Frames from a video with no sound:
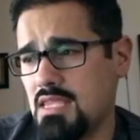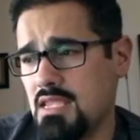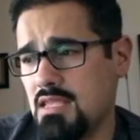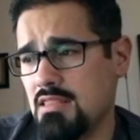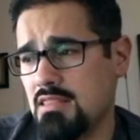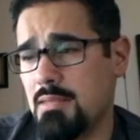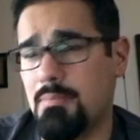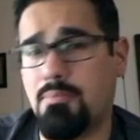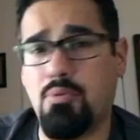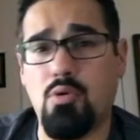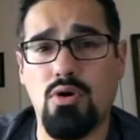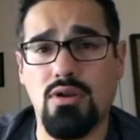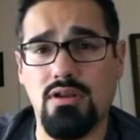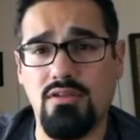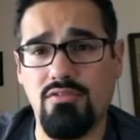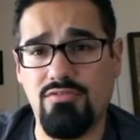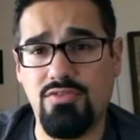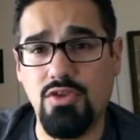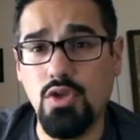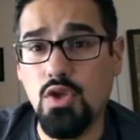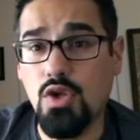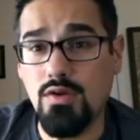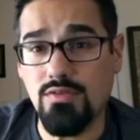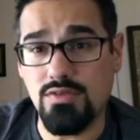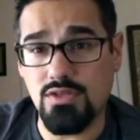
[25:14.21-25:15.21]
point of
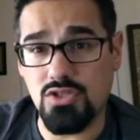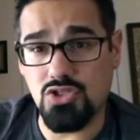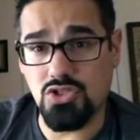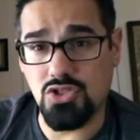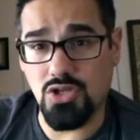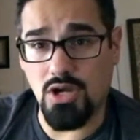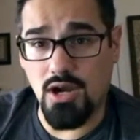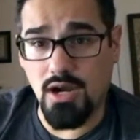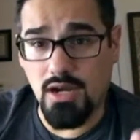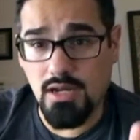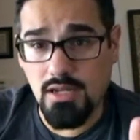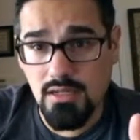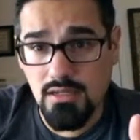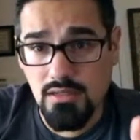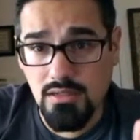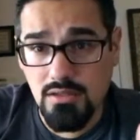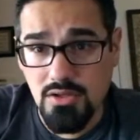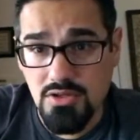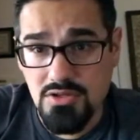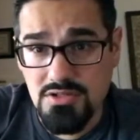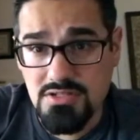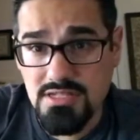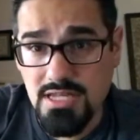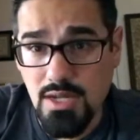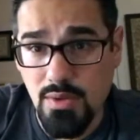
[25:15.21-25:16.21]
view of the shark, you're
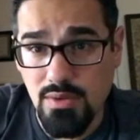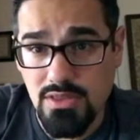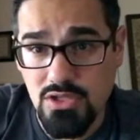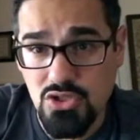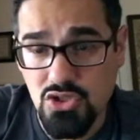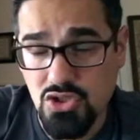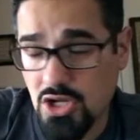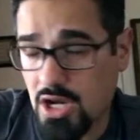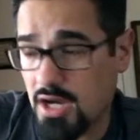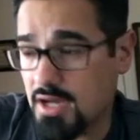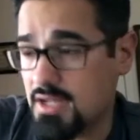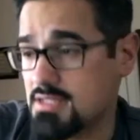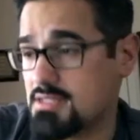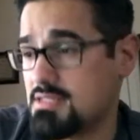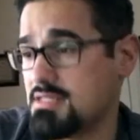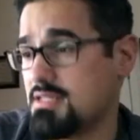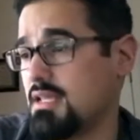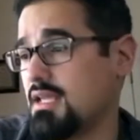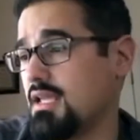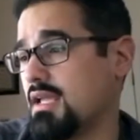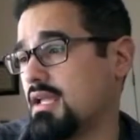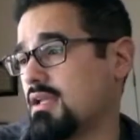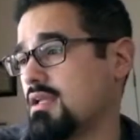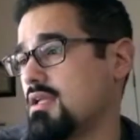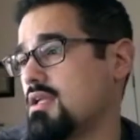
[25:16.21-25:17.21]
seeing what the shark is
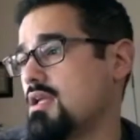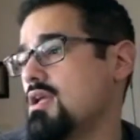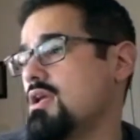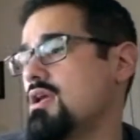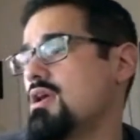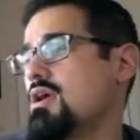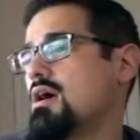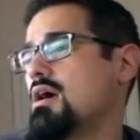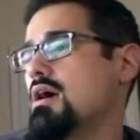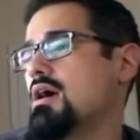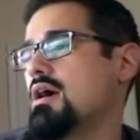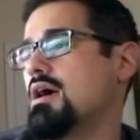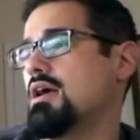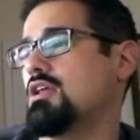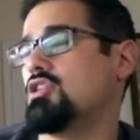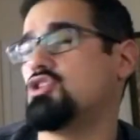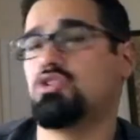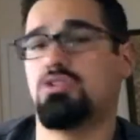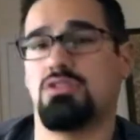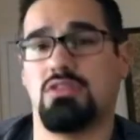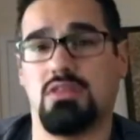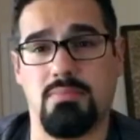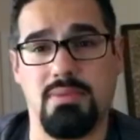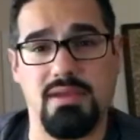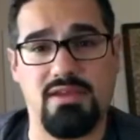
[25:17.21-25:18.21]
seeing. The
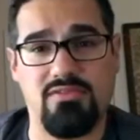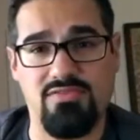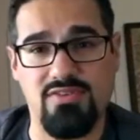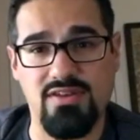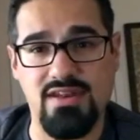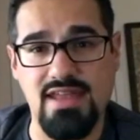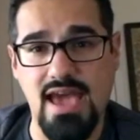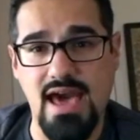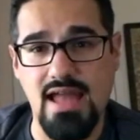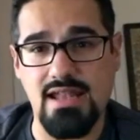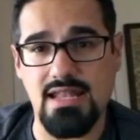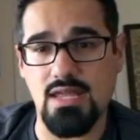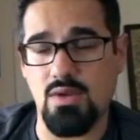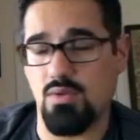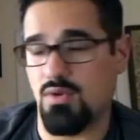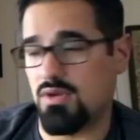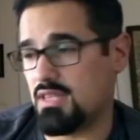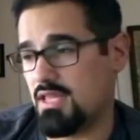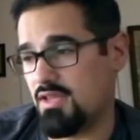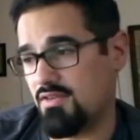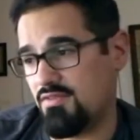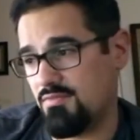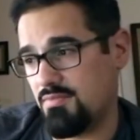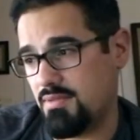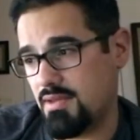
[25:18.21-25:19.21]
big finale where
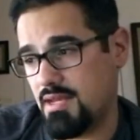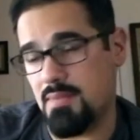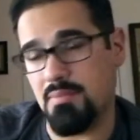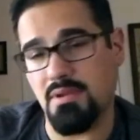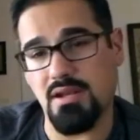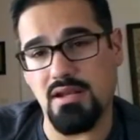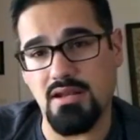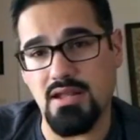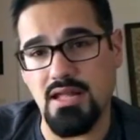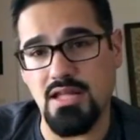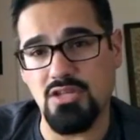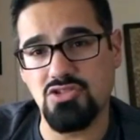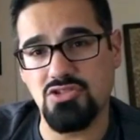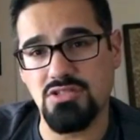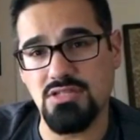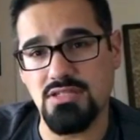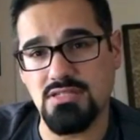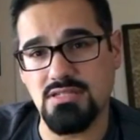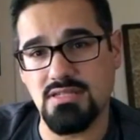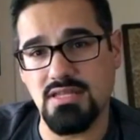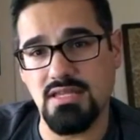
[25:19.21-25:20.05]
they've been able to launch these